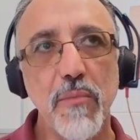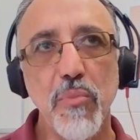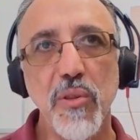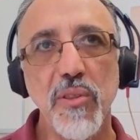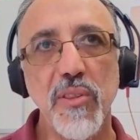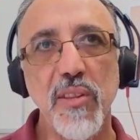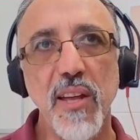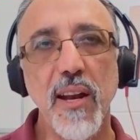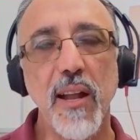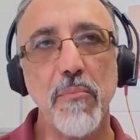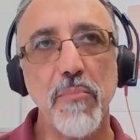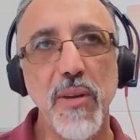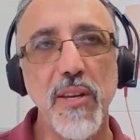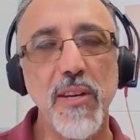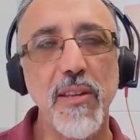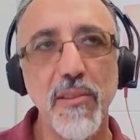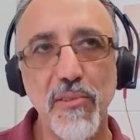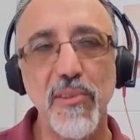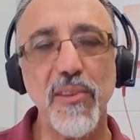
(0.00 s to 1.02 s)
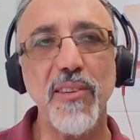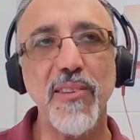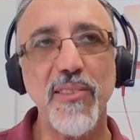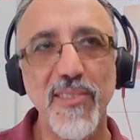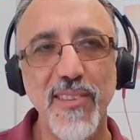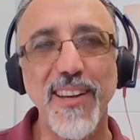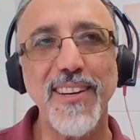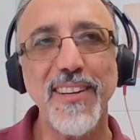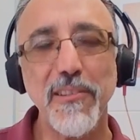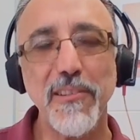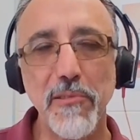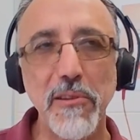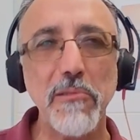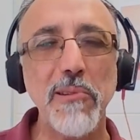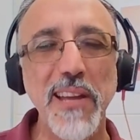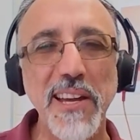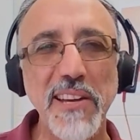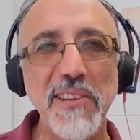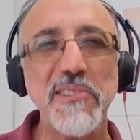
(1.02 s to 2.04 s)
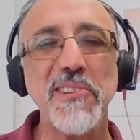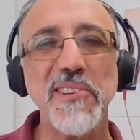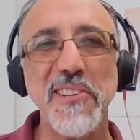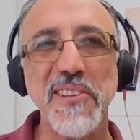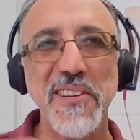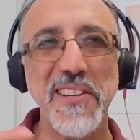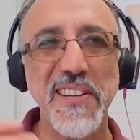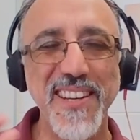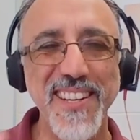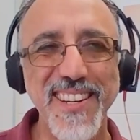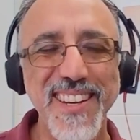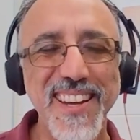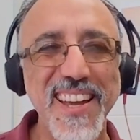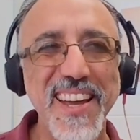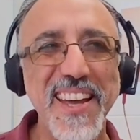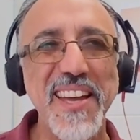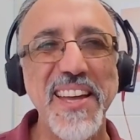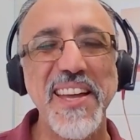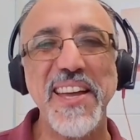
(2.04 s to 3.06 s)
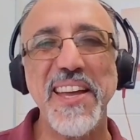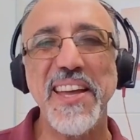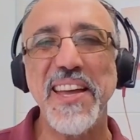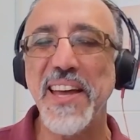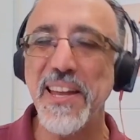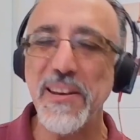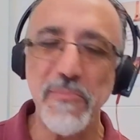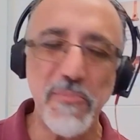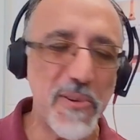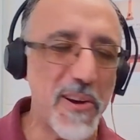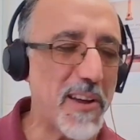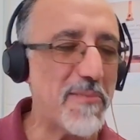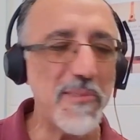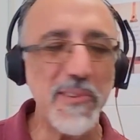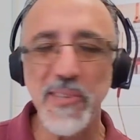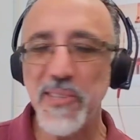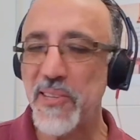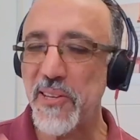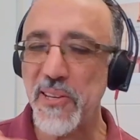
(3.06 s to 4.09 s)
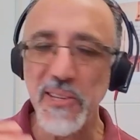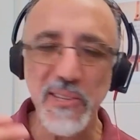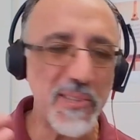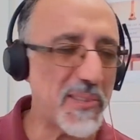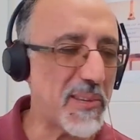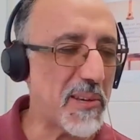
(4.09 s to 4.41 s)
but there are many things like regulation and privacy and